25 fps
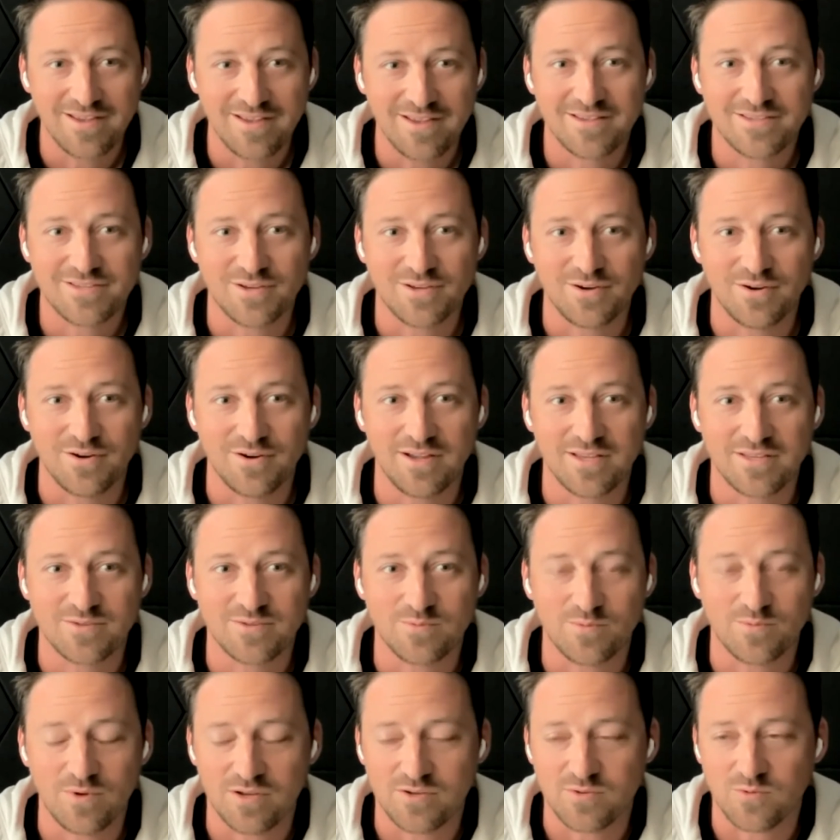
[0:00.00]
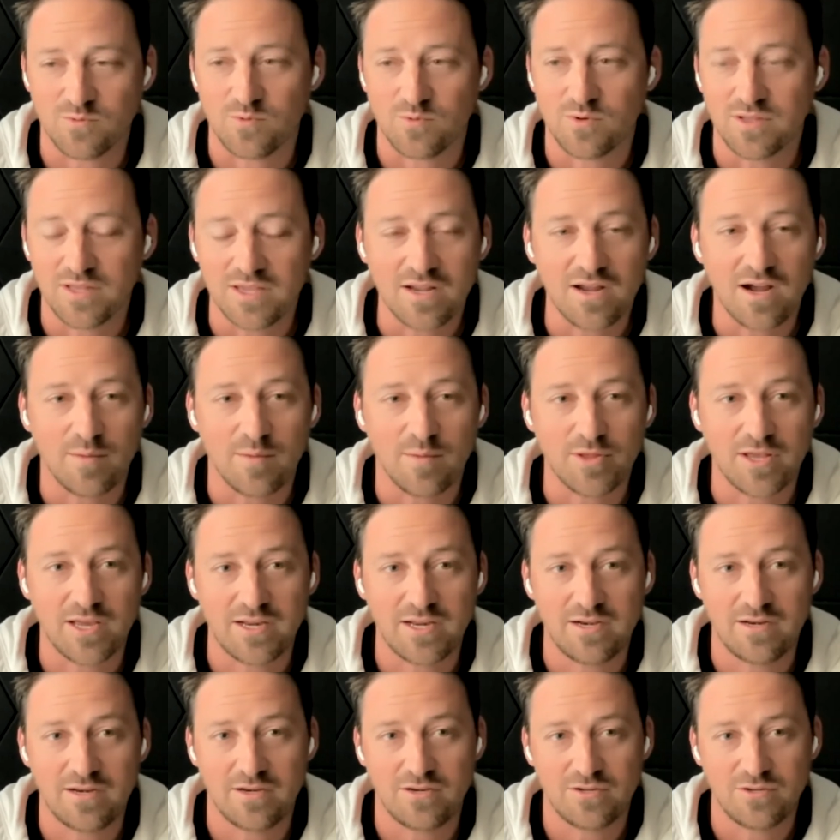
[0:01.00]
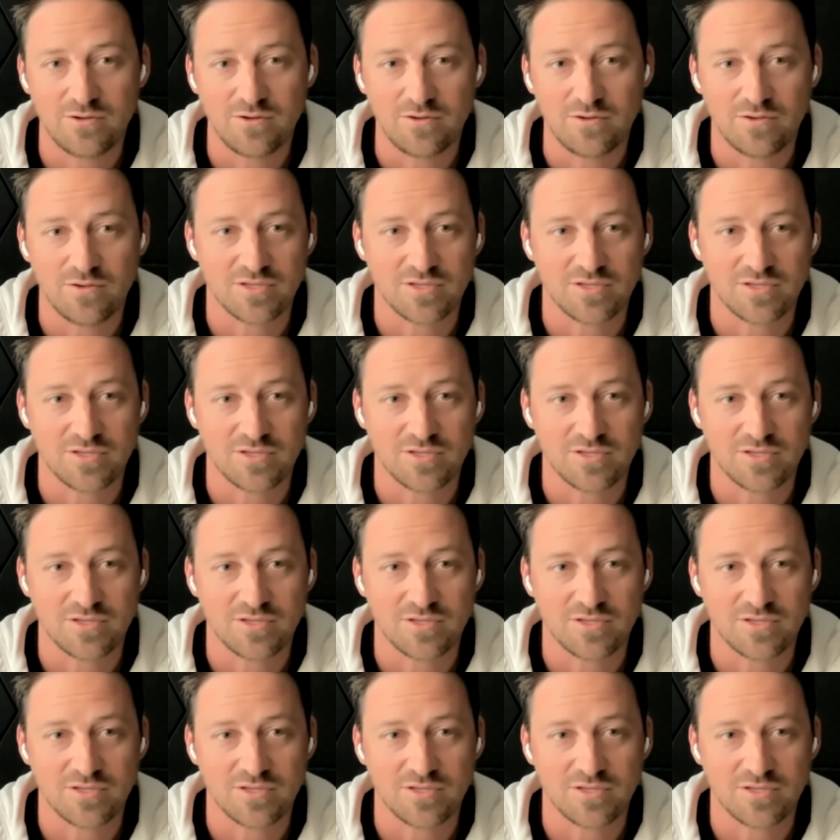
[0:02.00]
So it's really complicated to do.